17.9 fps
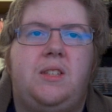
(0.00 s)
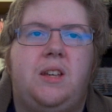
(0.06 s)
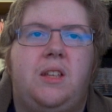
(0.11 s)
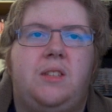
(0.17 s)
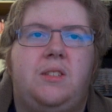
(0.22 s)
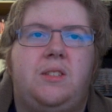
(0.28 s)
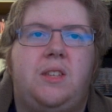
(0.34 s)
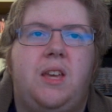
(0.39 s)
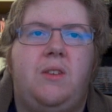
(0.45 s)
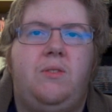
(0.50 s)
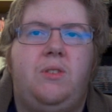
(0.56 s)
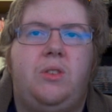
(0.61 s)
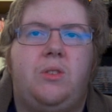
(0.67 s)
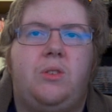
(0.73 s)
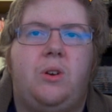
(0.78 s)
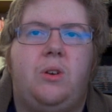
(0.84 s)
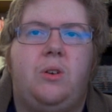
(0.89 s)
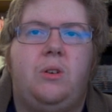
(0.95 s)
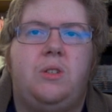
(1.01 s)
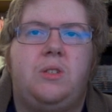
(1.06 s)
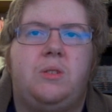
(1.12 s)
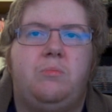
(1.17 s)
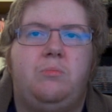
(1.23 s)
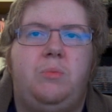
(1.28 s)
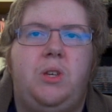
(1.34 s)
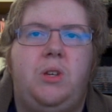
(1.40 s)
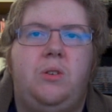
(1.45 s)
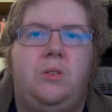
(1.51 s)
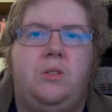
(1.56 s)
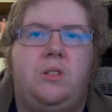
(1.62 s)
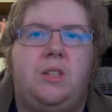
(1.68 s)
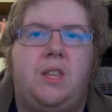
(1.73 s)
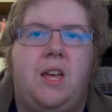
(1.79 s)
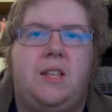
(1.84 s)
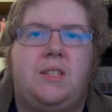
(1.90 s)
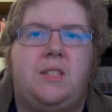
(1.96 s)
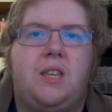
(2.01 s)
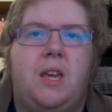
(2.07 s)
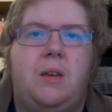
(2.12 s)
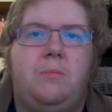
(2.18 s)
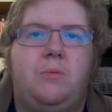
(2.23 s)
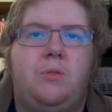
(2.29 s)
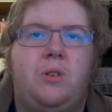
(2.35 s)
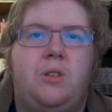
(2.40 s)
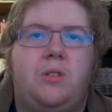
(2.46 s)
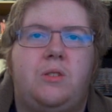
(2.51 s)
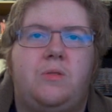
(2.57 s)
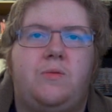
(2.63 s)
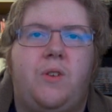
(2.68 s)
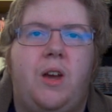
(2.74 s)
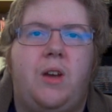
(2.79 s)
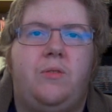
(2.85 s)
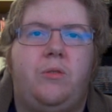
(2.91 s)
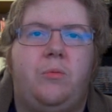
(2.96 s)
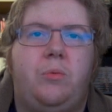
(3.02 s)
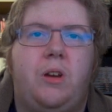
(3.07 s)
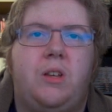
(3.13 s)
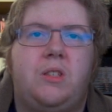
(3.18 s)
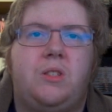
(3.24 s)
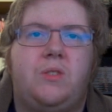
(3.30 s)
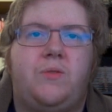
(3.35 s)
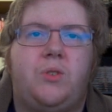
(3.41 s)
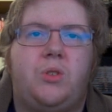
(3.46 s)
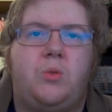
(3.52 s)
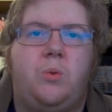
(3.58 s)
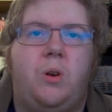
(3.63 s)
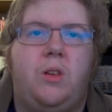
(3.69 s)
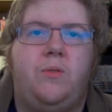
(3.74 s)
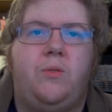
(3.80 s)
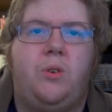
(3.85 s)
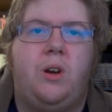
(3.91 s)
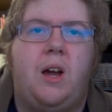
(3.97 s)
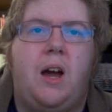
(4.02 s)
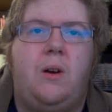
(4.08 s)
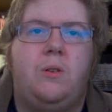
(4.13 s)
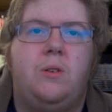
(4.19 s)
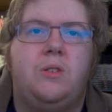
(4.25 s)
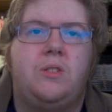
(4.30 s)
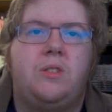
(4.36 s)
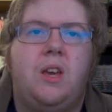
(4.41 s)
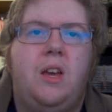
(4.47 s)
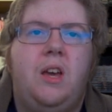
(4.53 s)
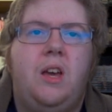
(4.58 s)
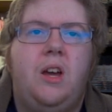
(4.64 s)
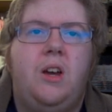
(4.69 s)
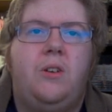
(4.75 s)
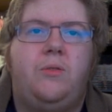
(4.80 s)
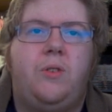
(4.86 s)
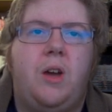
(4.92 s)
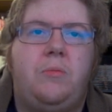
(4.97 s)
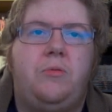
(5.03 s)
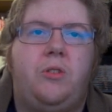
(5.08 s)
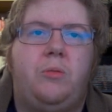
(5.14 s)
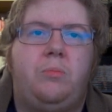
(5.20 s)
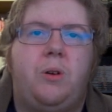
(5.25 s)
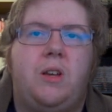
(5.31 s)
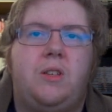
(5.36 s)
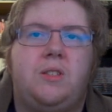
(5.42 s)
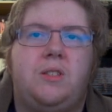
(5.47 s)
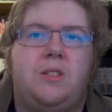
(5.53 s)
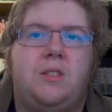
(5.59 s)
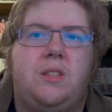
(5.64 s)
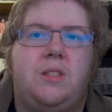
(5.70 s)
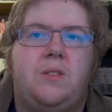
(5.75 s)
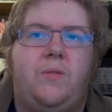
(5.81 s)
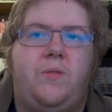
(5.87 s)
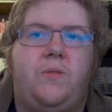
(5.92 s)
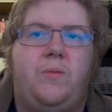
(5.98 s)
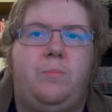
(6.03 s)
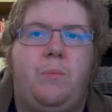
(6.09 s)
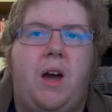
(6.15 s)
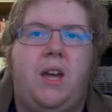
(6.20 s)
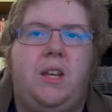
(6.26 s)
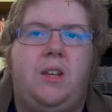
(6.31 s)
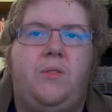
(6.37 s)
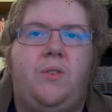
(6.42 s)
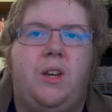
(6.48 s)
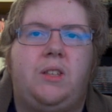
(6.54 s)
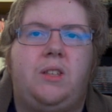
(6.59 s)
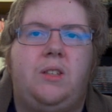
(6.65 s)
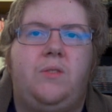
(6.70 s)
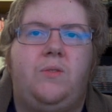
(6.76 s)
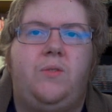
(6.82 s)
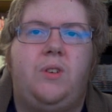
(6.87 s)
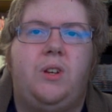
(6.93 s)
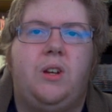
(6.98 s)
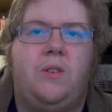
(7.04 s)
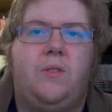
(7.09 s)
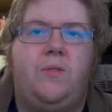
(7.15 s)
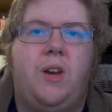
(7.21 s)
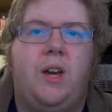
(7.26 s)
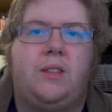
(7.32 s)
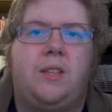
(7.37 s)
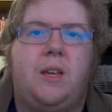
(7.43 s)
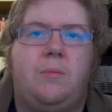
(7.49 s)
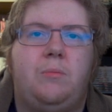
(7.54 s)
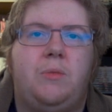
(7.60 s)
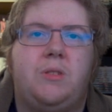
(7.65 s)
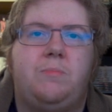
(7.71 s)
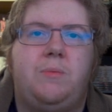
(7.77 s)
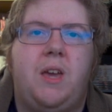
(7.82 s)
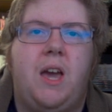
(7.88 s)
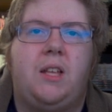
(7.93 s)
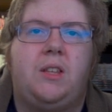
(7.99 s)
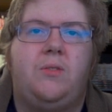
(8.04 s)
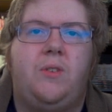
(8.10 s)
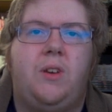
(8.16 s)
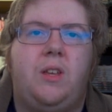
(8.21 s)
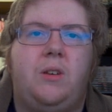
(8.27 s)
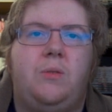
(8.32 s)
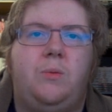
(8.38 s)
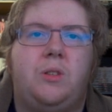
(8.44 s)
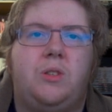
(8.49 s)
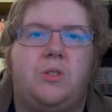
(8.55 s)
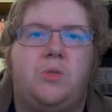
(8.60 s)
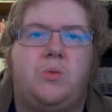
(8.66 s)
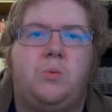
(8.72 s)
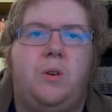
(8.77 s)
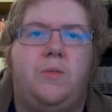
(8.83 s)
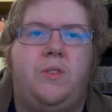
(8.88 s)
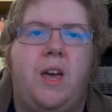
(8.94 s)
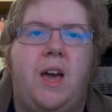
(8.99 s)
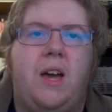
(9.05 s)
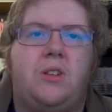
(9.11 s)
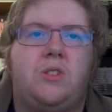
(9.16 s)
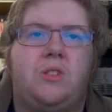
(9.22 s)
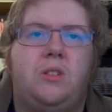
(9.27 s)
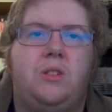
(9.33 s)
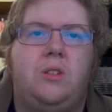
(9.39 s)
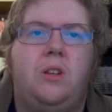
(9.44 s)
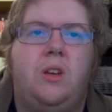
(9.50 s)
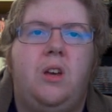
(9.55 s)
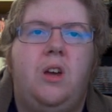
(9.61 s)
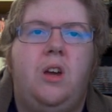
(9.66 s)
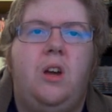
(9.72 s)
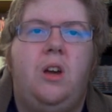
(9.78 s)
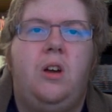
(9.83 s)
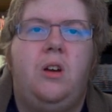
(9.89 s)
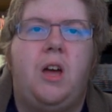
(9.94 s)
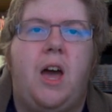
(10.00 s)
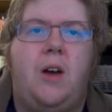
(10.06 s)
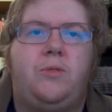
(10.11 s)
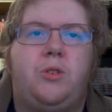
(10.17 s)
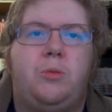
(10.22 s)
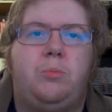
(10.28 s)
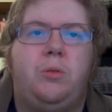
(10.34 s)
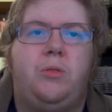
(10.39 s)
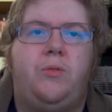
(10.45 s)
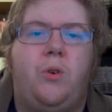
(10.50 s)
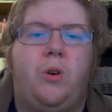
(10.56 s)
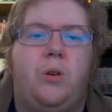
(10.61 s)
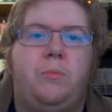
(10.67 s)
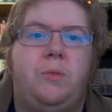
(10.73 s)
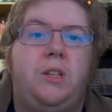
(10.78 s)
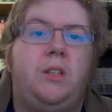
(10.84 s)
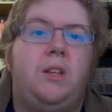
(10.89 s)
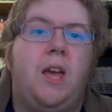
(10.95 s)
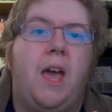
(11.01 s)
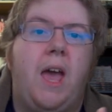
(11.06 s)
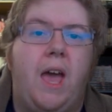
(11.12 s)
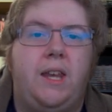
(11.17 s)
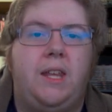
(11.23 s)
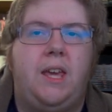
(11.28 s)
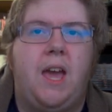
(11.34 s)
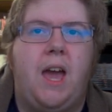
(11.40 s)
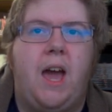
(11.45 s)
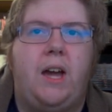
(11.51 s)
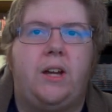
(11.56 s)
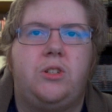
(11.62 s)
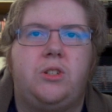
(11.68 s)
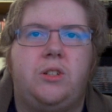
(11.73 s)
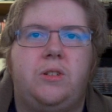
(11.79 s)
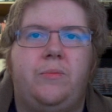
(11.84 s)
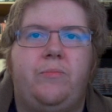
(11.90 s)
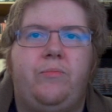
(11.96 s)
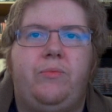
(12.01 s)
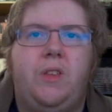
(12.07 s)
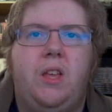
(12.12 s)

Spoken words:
on the saving throw is immune to that same creature's frightful presence for 24 hours Frightful Presence is a mind-affecting fear effect that must be activated with a swift action after performing any action.